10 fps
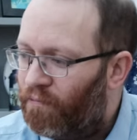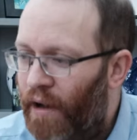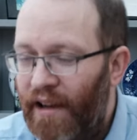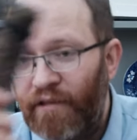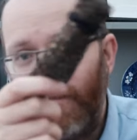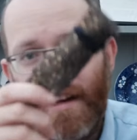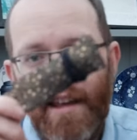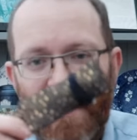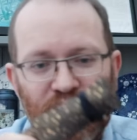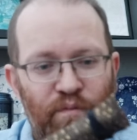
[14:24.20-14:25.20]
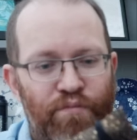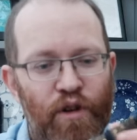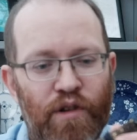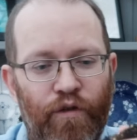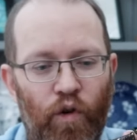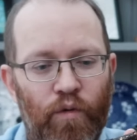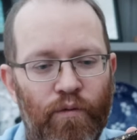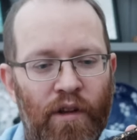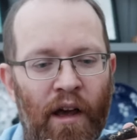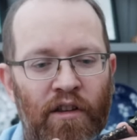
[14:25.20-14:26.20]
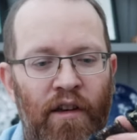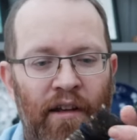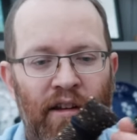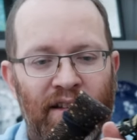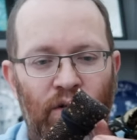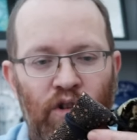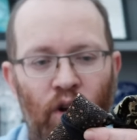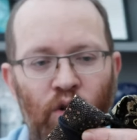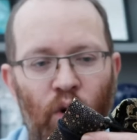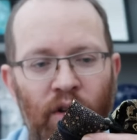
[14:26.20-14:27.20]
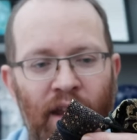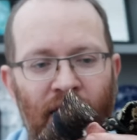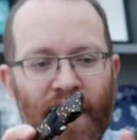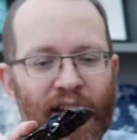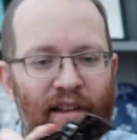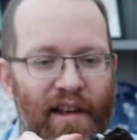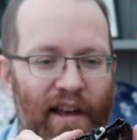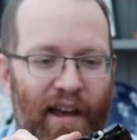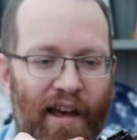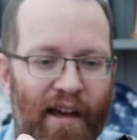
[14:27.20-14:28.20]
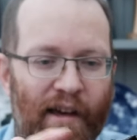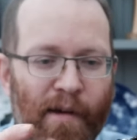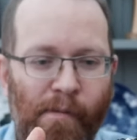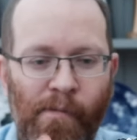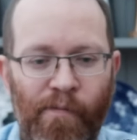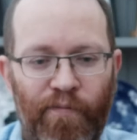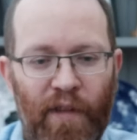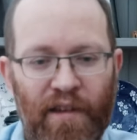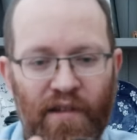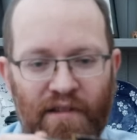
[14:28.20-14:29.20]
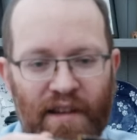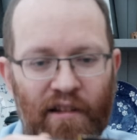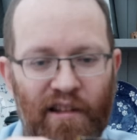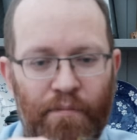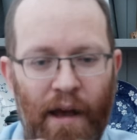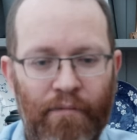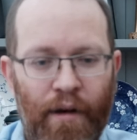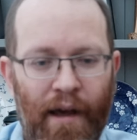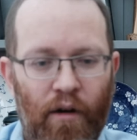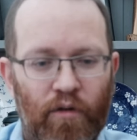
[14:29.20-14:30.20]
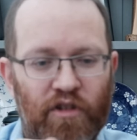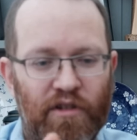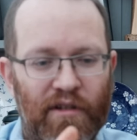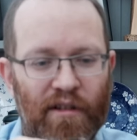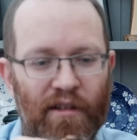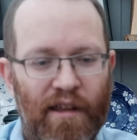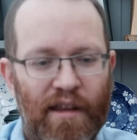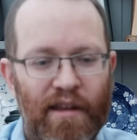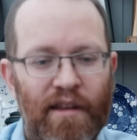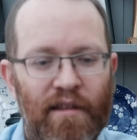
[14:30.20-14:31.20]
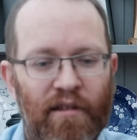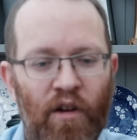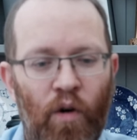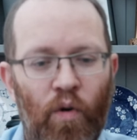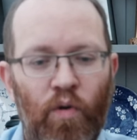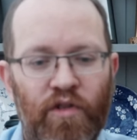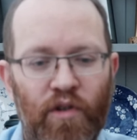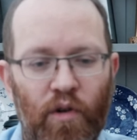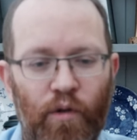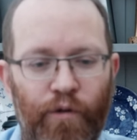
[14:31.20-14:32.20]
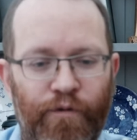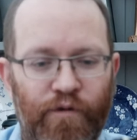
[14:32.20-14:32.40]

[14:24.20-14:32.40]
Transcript: but it really is beautiful. Uh, you get a nice little toggle on here. Um, it's a singular pen pouch, the gold sort of